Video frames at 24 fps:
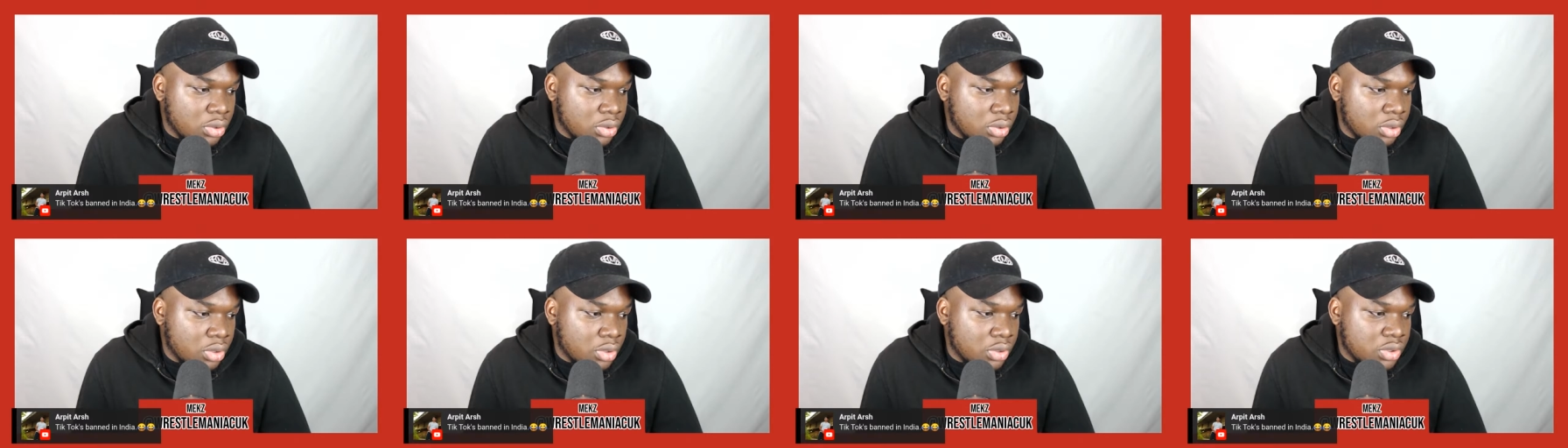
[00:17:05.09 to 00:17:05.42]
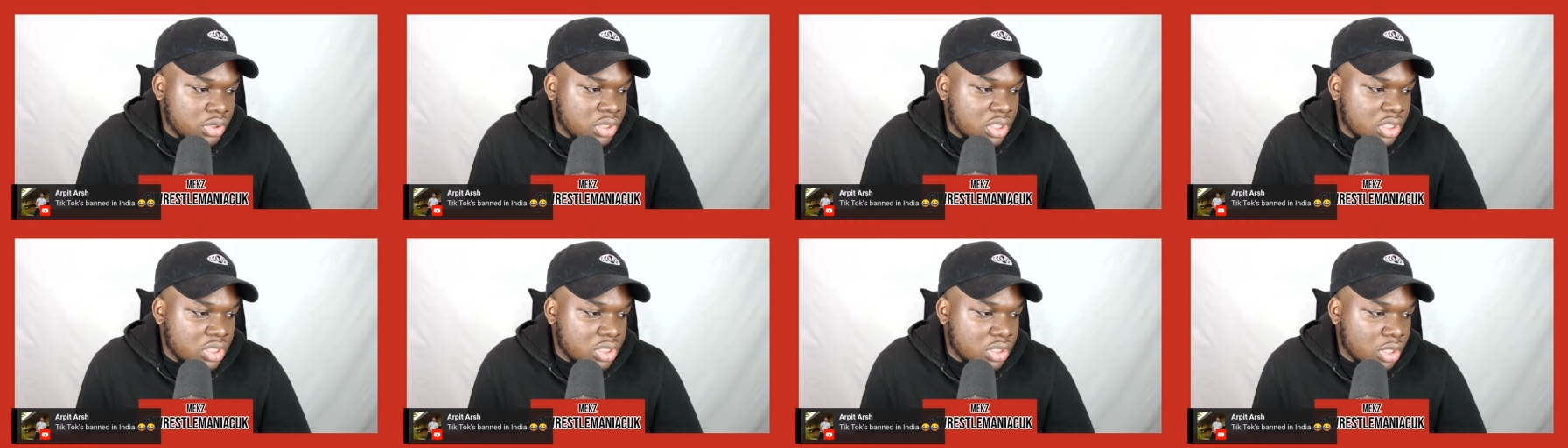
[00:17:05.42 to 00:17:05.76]
knows
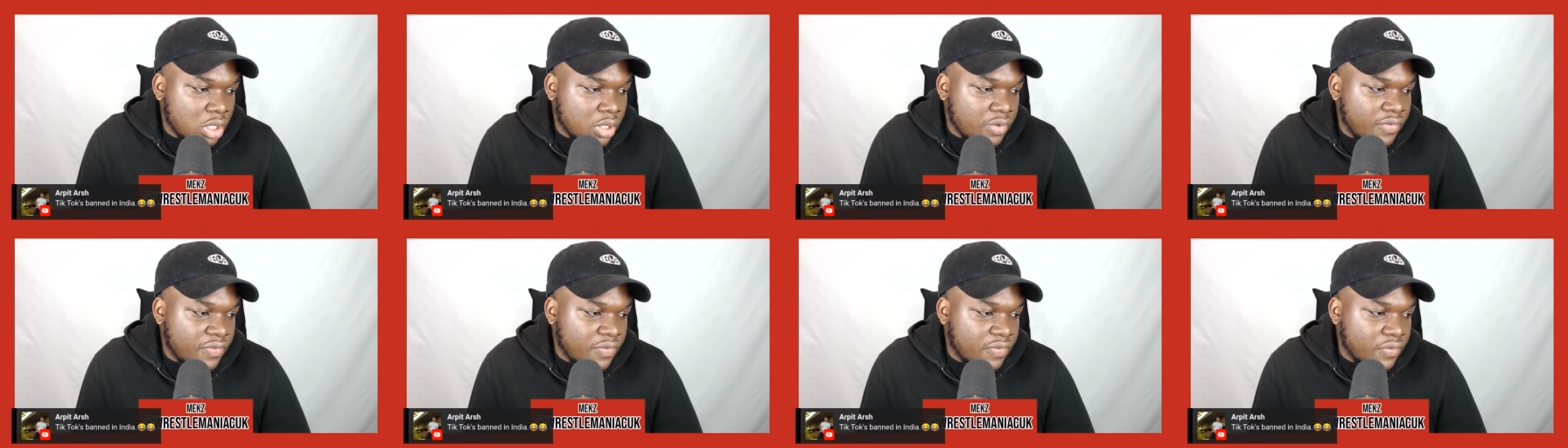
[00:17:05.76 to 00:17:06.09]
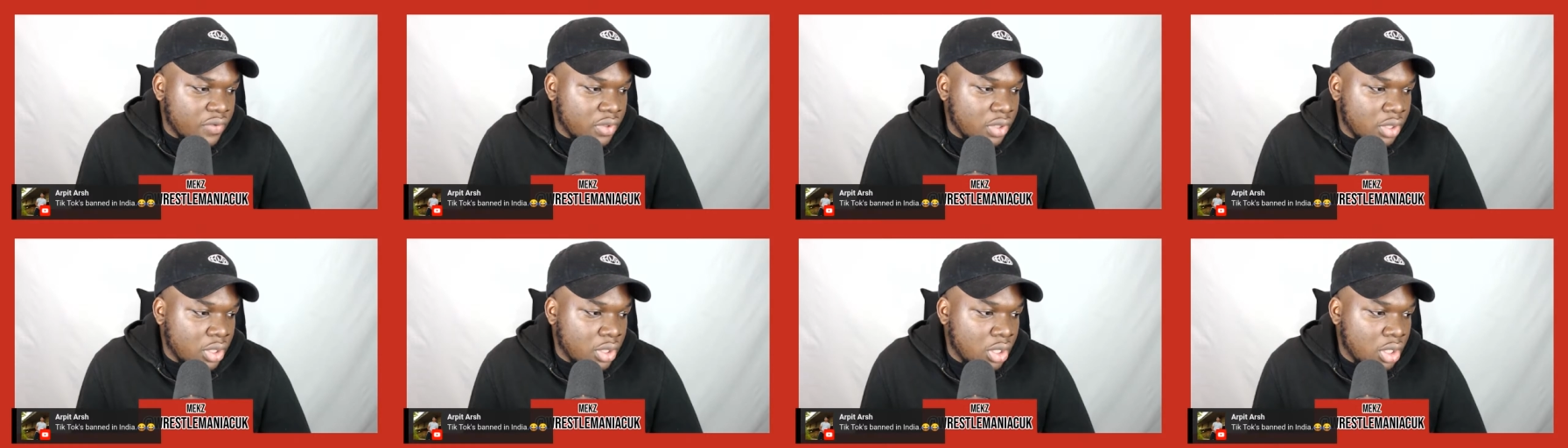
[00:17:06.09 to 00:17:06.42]
her stuff.
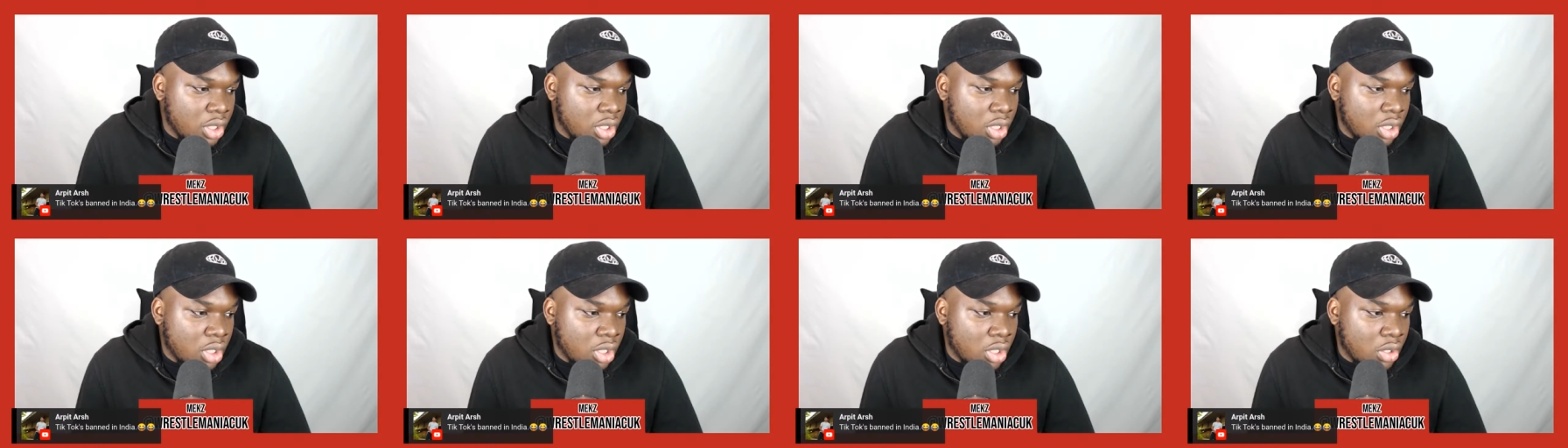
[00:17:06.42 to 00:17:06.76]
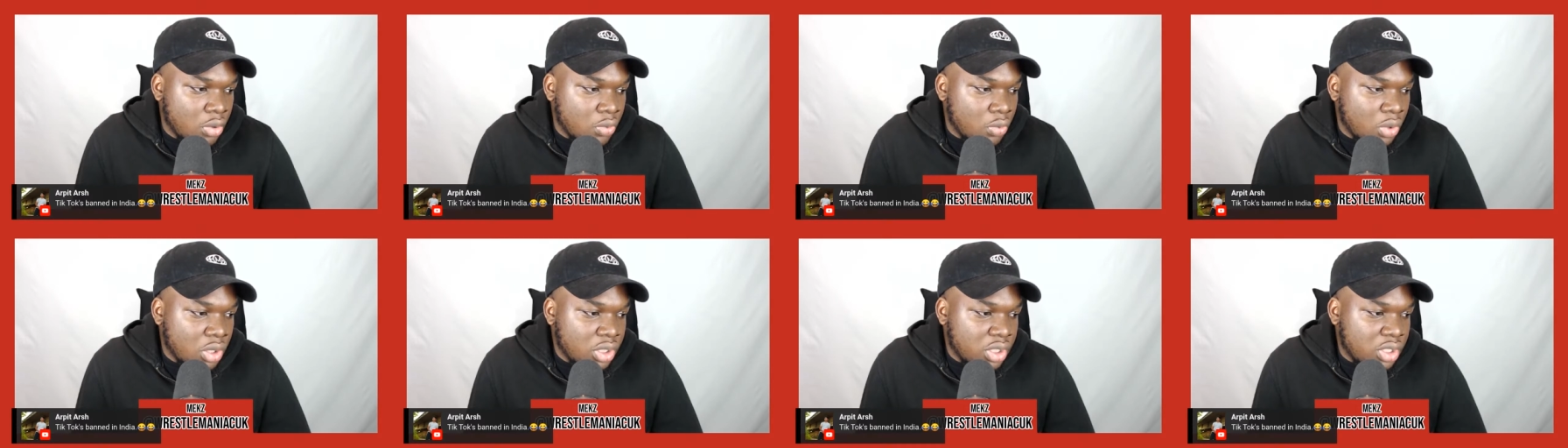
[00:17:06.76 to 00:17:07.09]

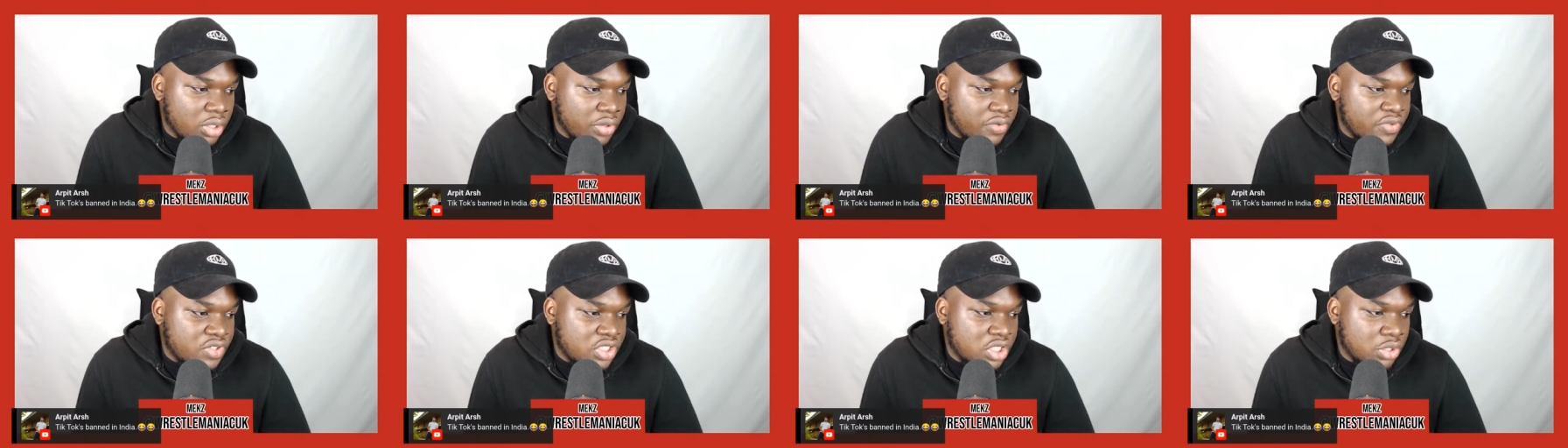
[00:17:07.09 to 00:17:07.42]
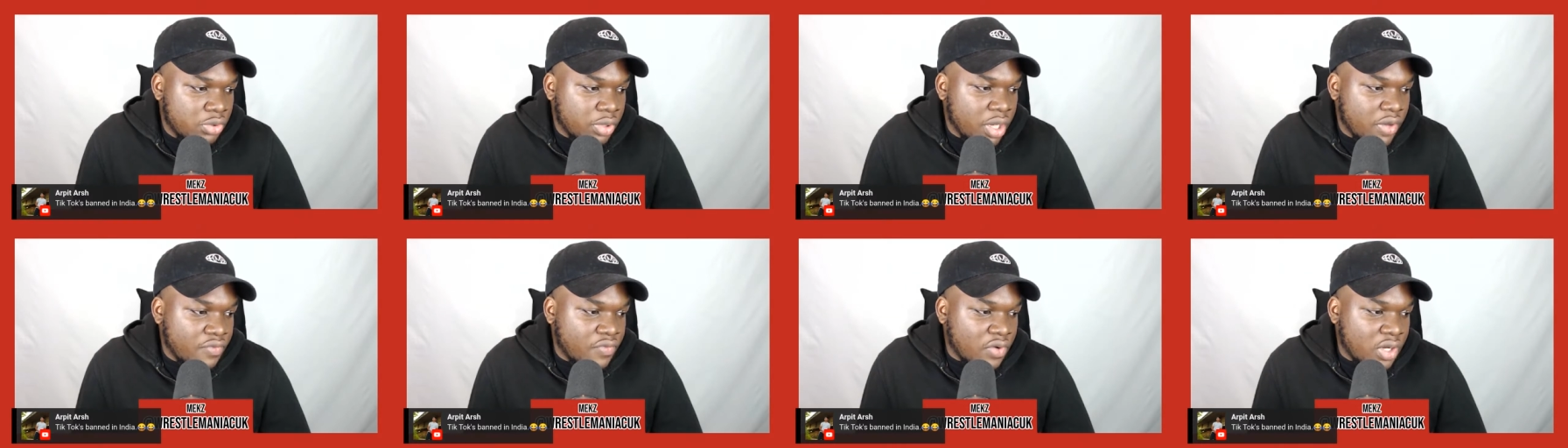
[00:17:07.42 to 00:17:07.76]
Wonder if she'll
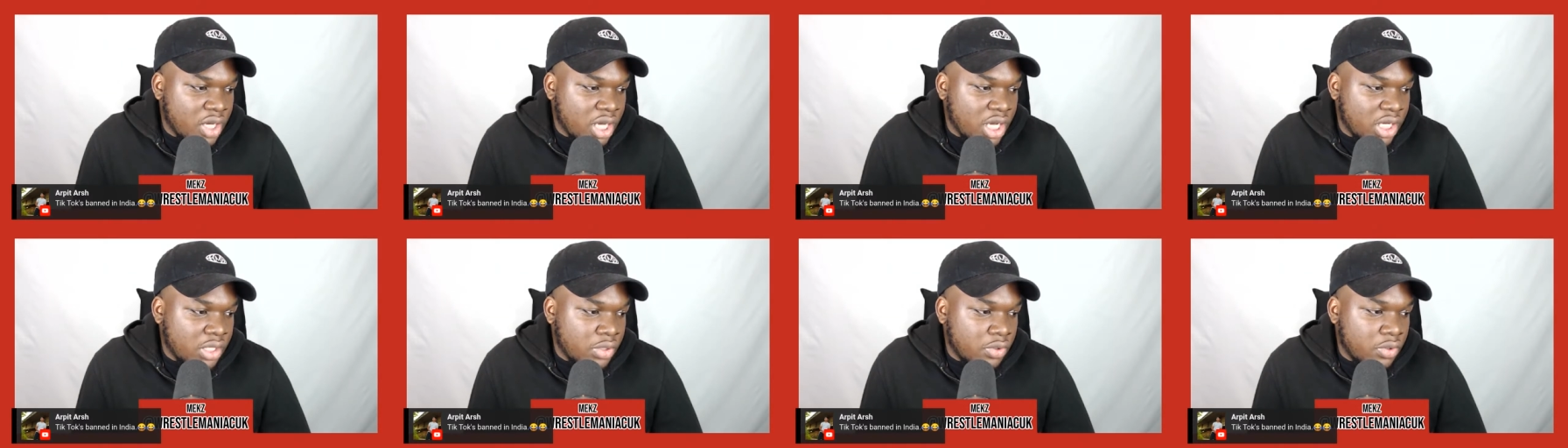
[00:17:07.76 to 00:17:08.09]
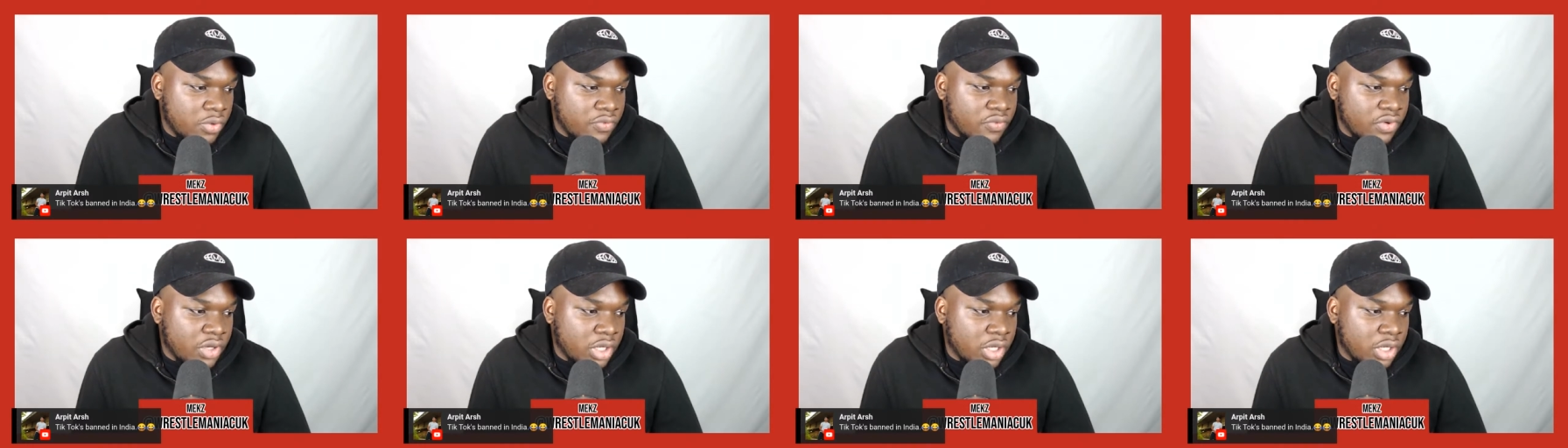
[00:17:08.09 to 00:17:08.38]
ever kind of